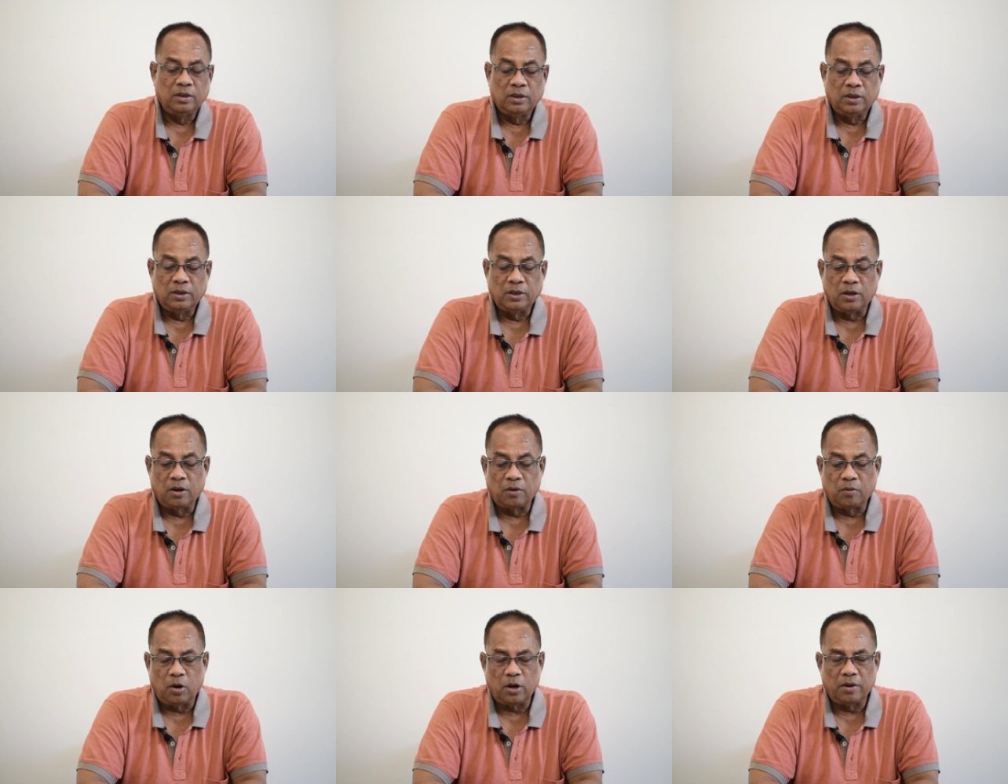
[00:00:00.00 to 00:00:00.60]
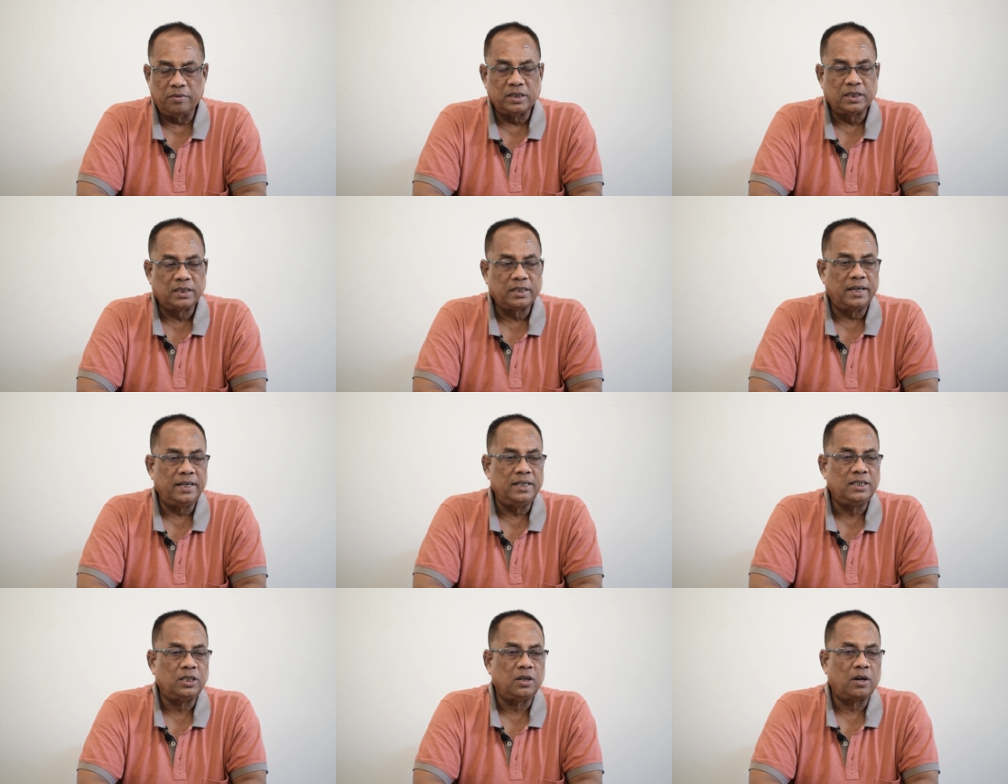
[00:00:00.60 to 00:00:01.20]
your whatever
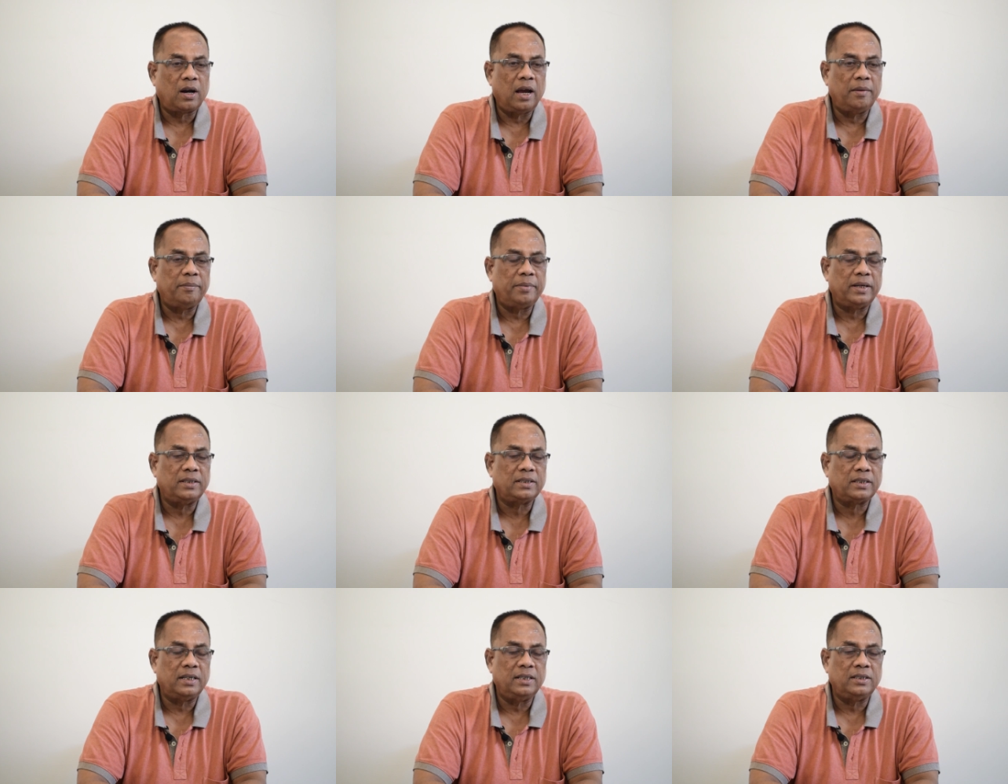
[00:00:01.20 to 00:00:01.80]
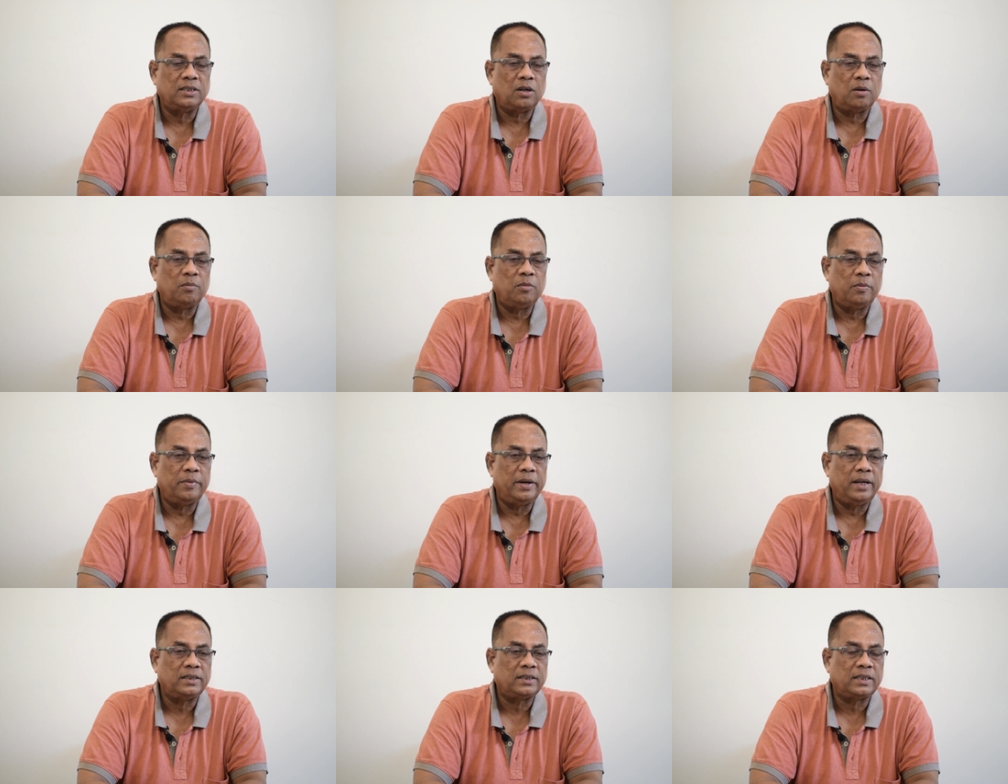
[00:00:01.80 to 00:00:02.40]
screens, your iPad screens or
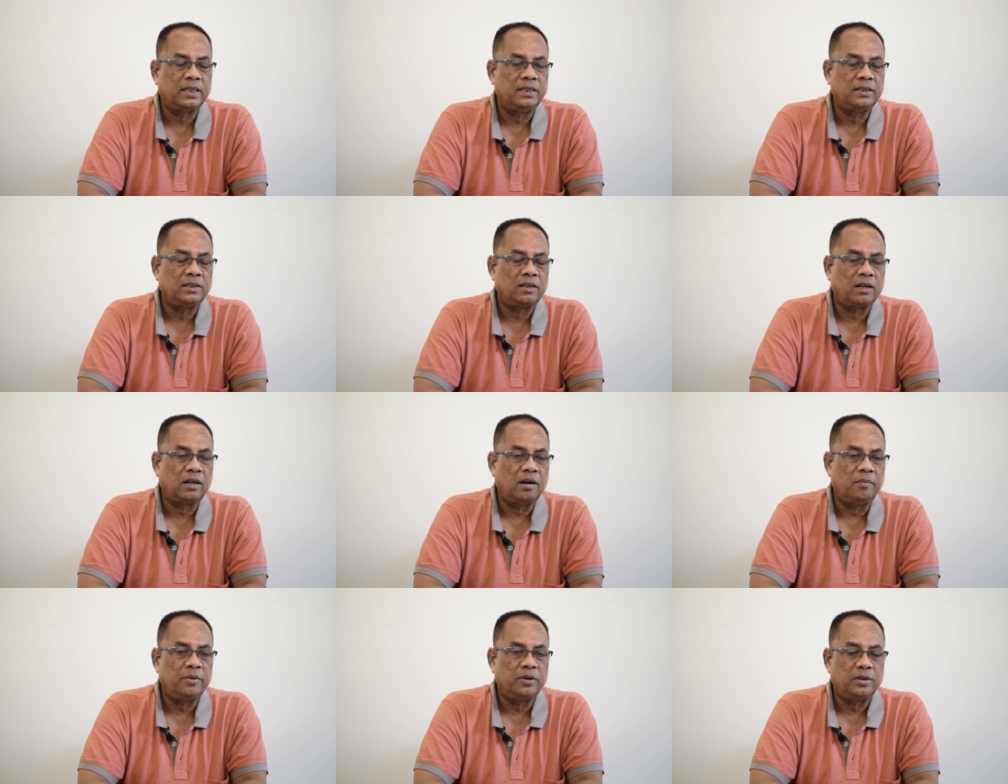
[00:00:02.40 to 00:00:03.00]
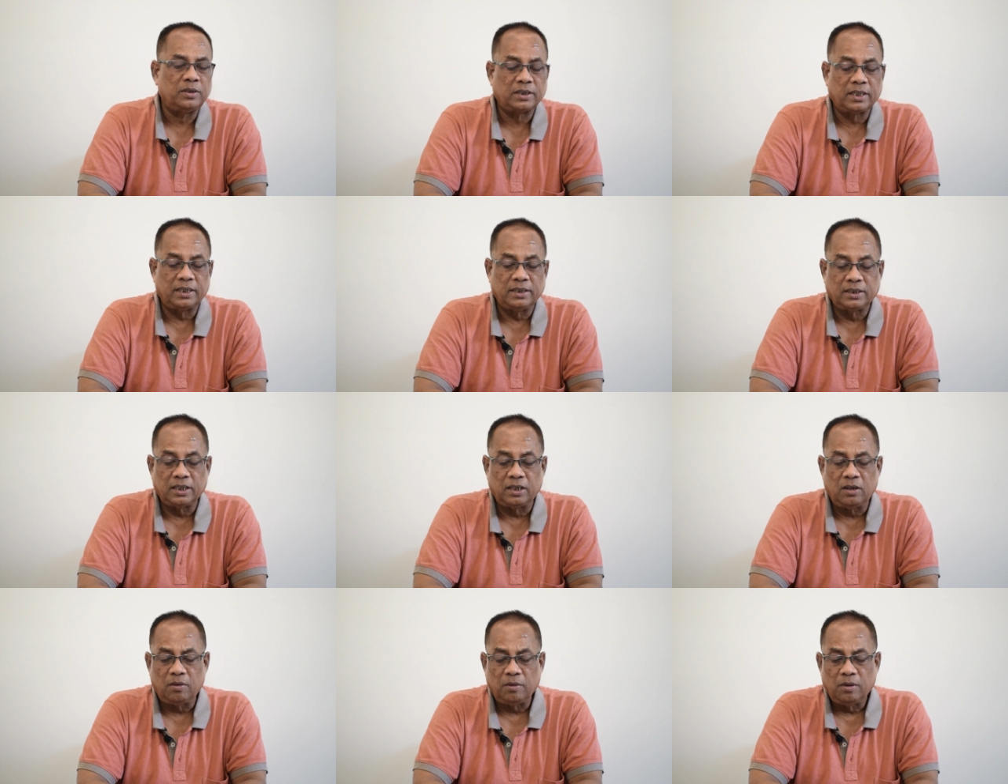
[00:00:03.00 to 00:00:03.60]
mobile screens or computer
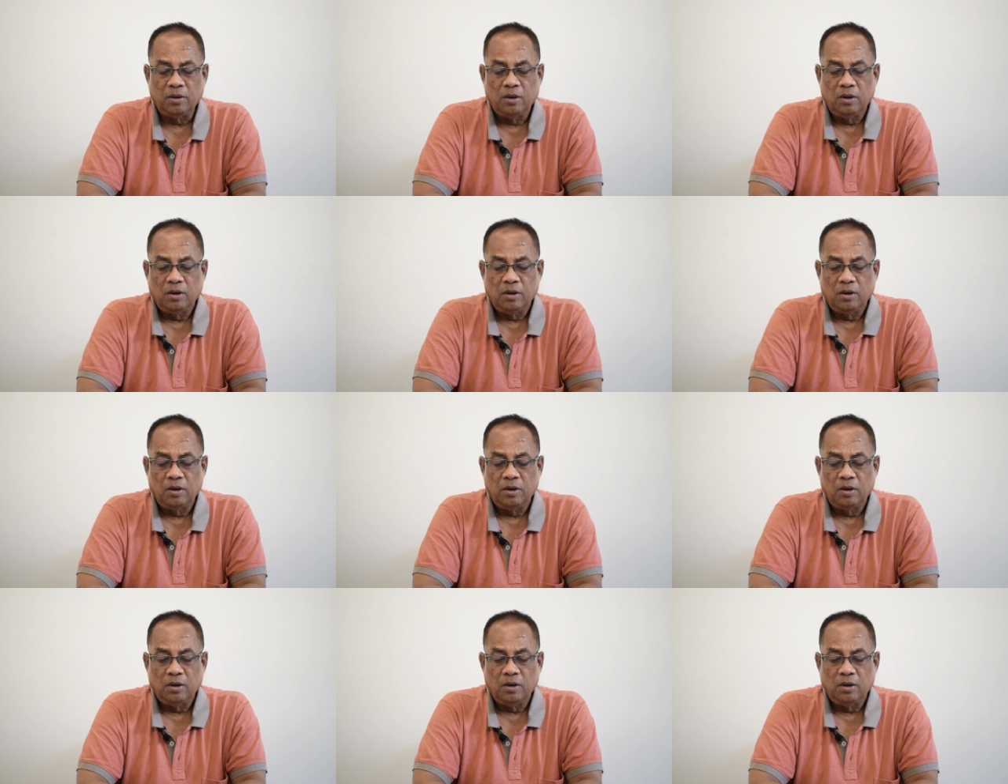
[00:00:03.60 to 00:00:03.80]
screens, you know.